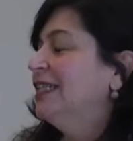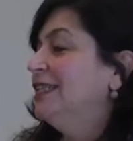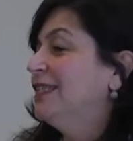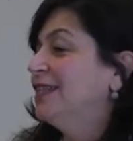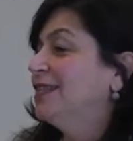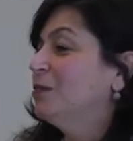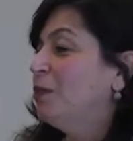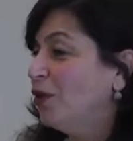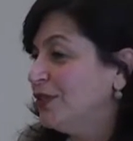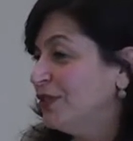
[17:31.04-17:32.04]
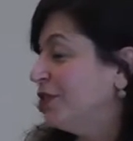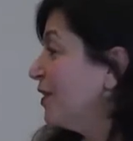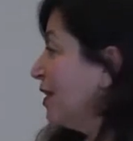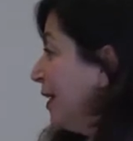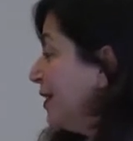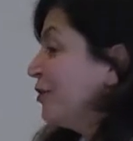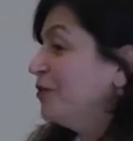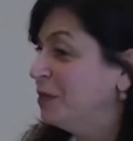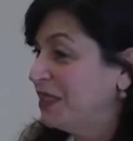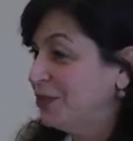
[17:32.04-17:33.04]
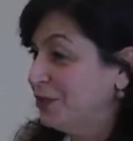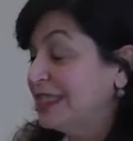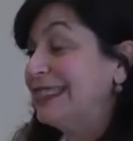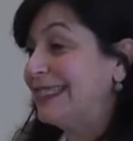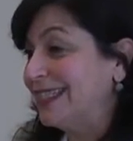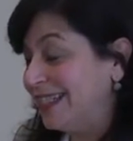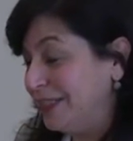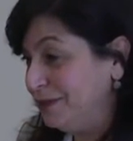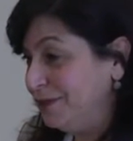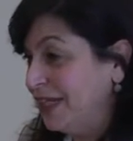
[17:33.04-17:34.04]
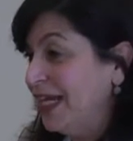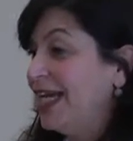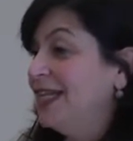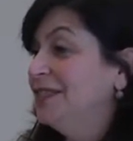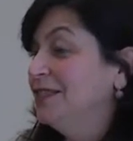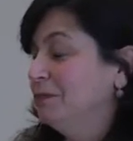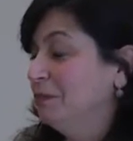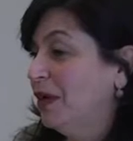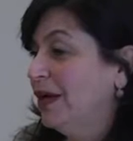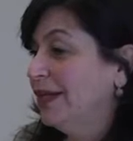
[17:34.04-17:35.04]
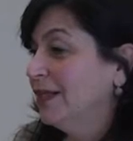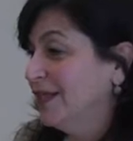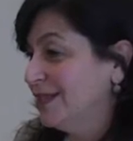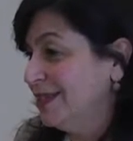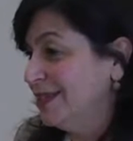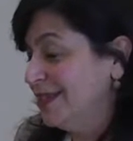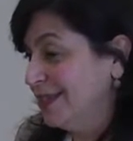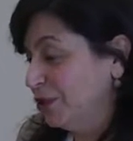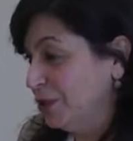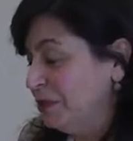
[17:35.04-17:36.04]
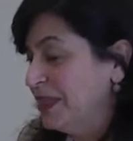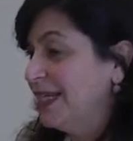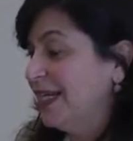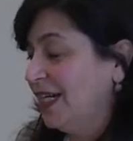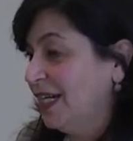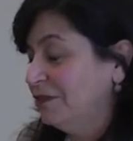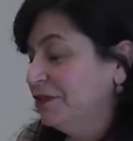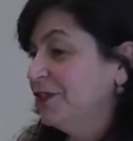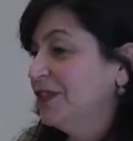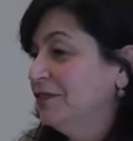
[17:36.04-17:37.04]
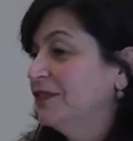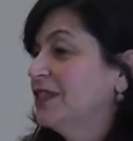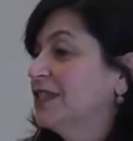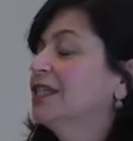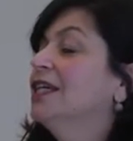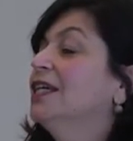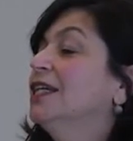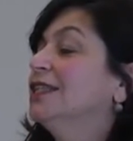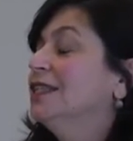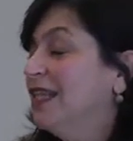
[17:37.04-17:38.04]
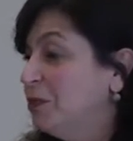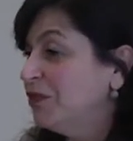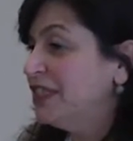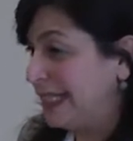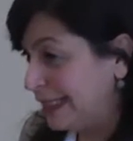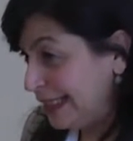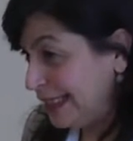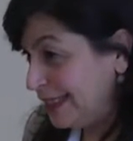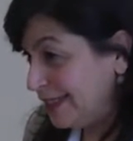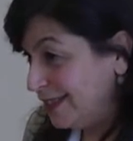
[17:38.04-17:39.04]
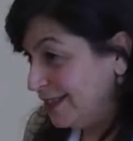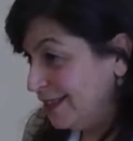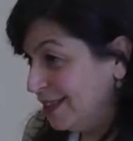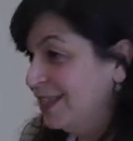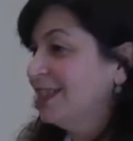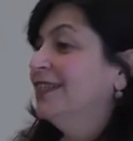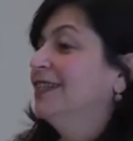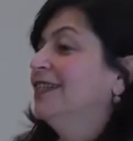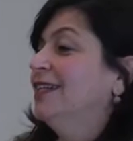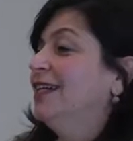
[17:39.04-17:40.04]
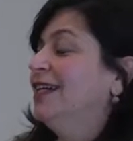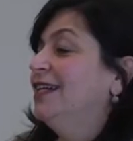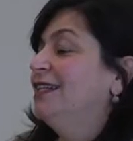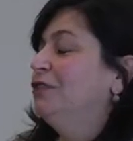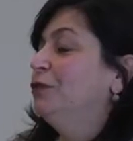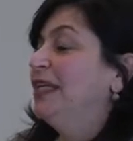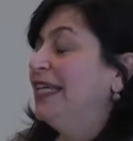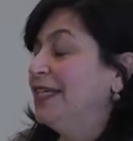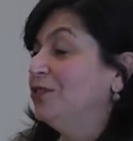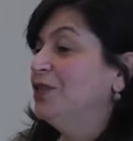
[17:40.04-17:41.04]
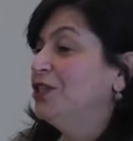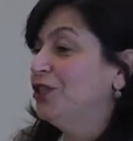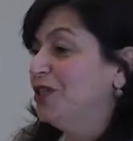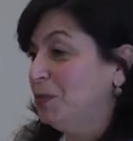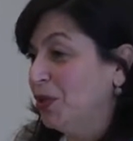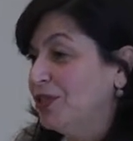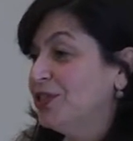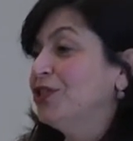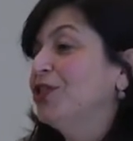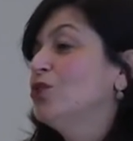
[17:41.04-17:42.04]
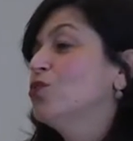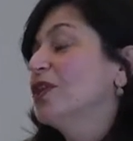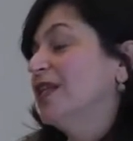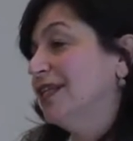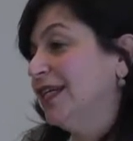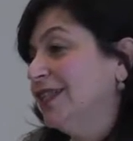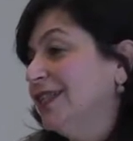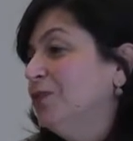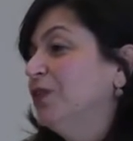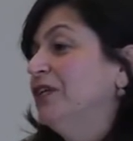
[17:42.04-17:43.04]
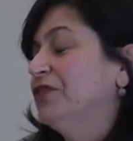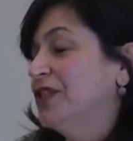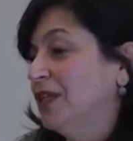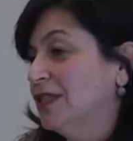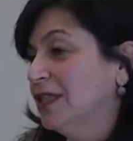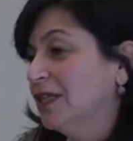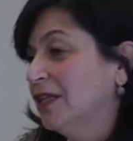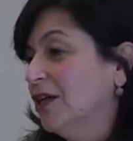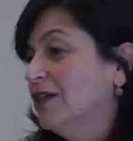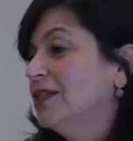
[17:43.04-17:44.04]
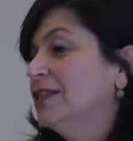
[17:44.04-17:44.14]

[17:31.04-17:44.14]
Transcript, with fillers: Is that the depositor, the collector of the materials, is alive and by licensing agreement, they have to give us the name of a delegate. And if we can't reach the depositor or the delegate, we have a sunset clause,